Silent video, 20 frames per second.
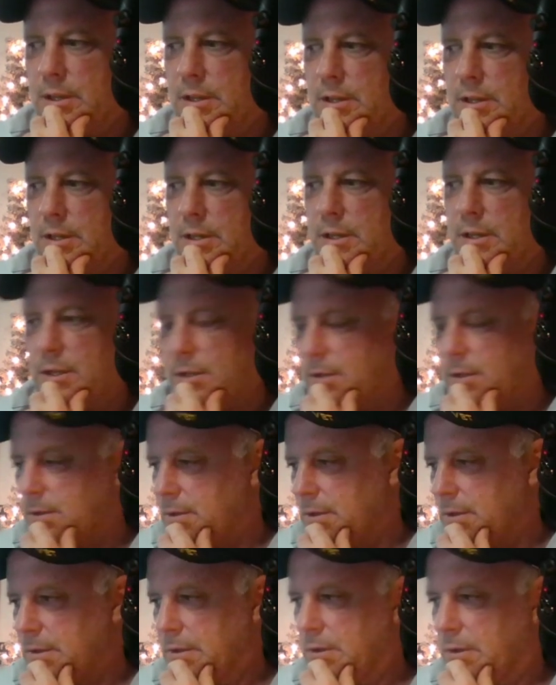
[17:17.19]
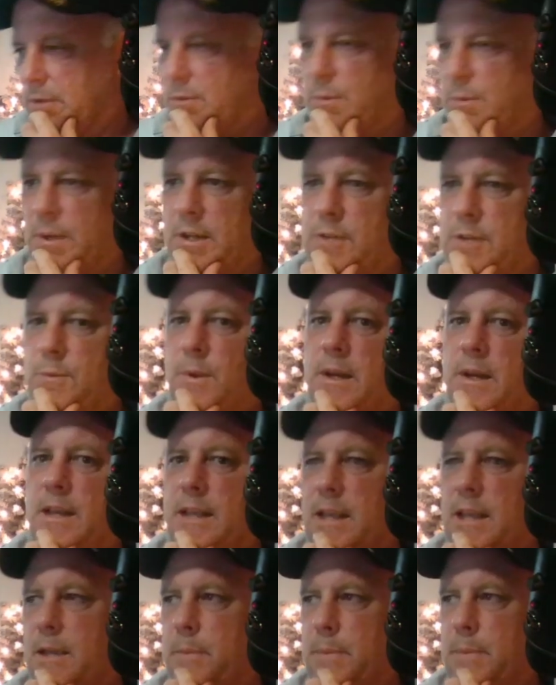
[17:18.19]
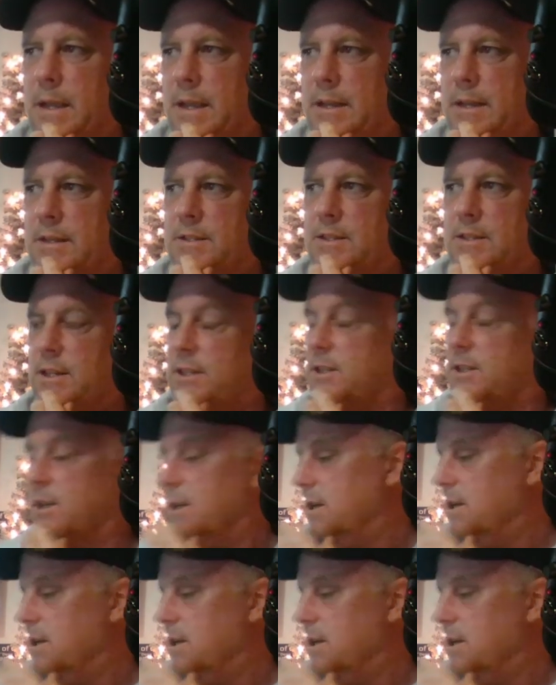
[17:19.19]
the 2020 campaign and such.